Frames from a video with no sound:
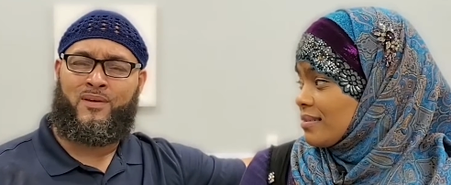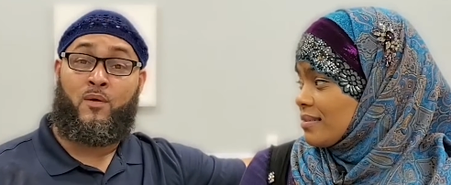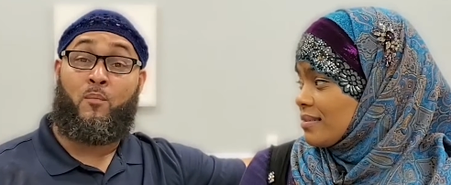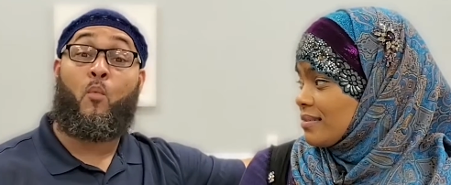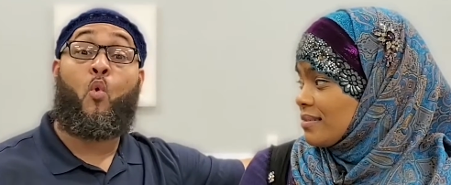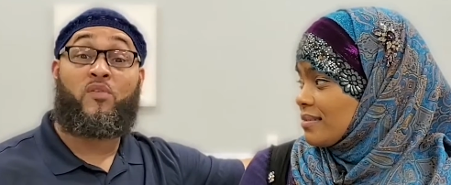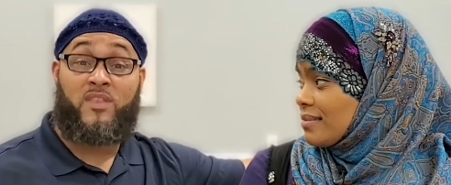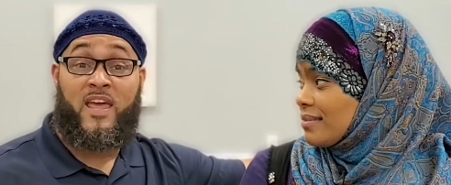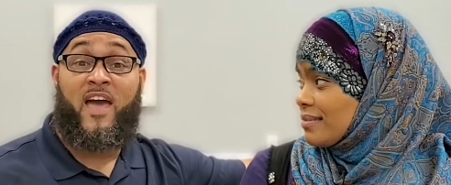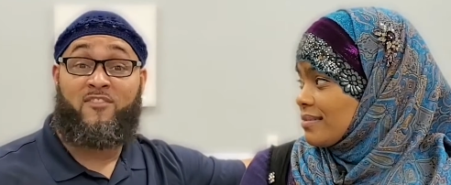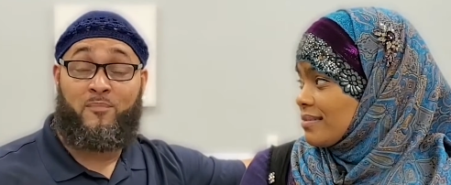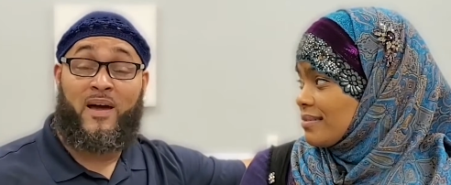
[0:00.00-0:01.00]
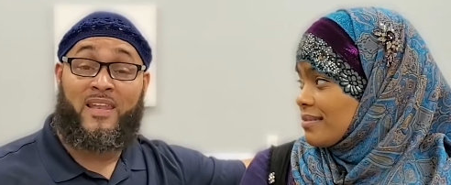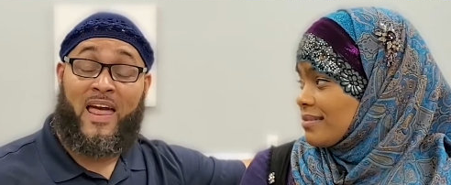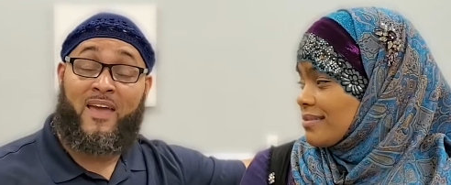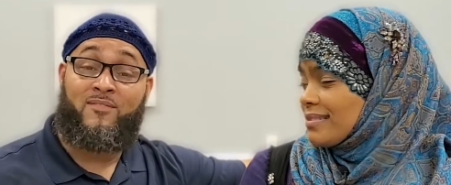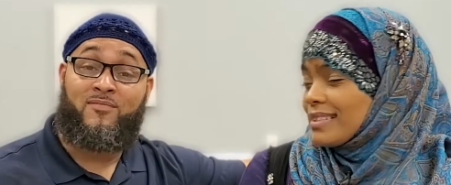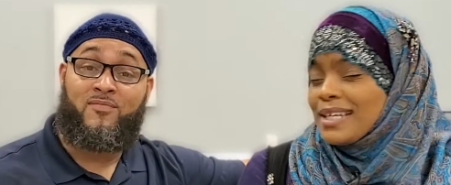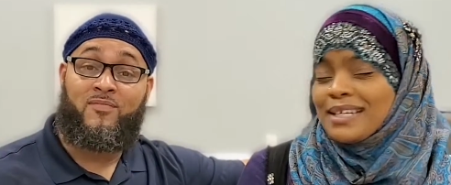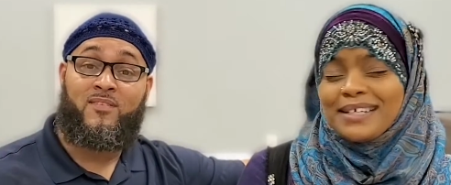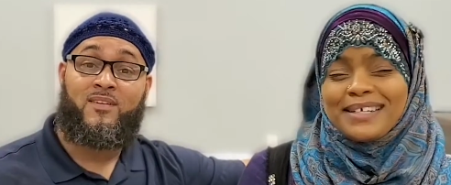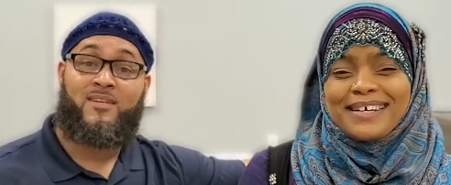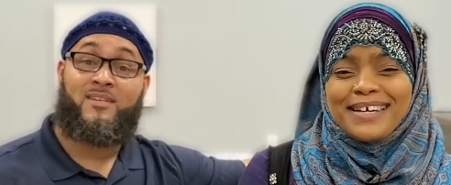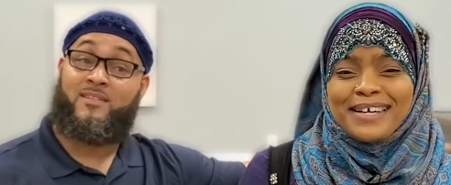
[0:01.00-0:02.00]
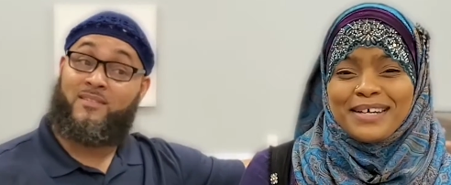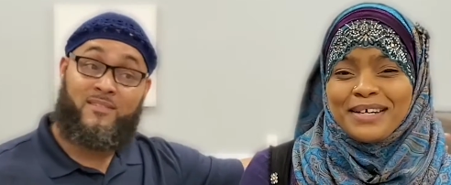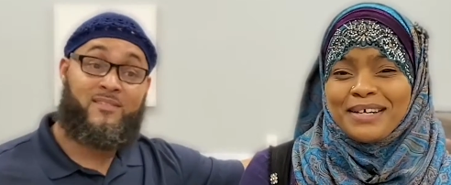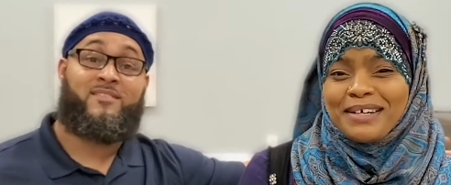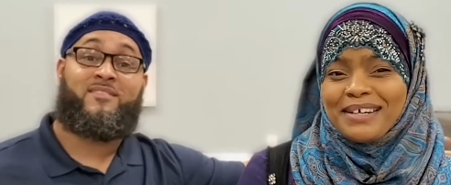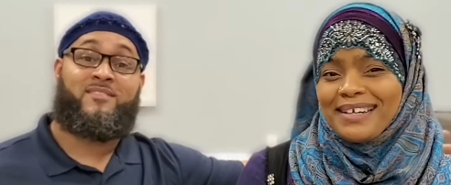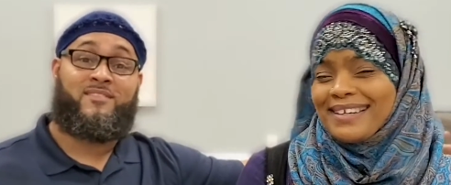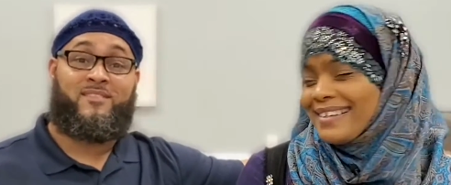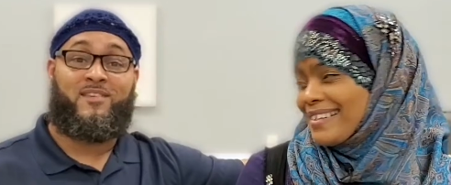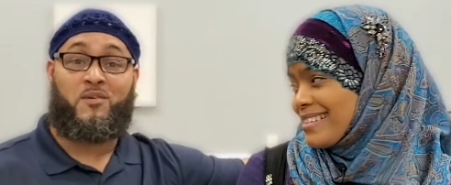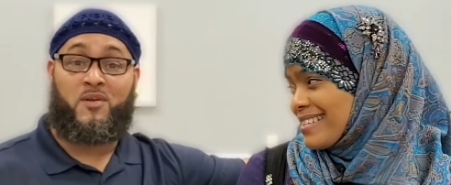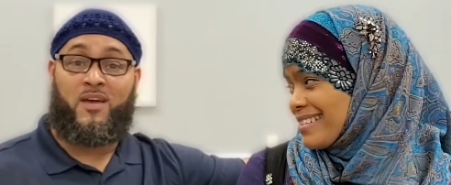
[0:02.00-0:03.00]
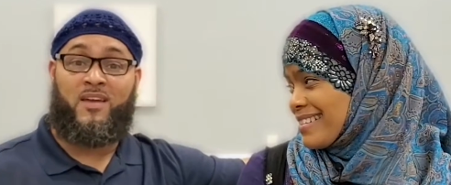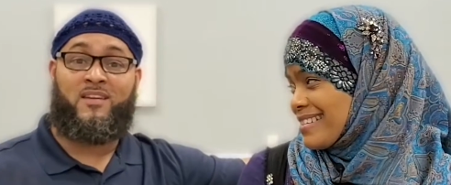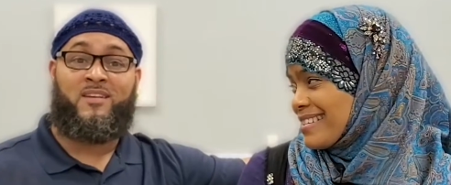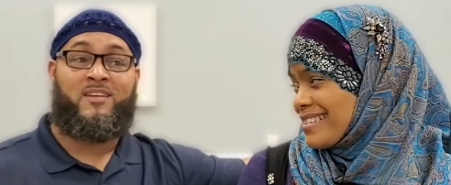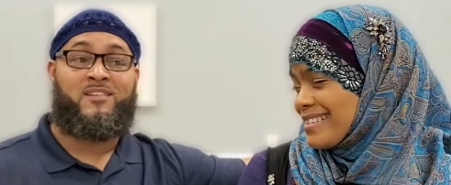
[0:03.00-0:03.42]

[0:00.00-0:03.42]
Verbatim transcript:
Speaker 1: more than half my life. Okay.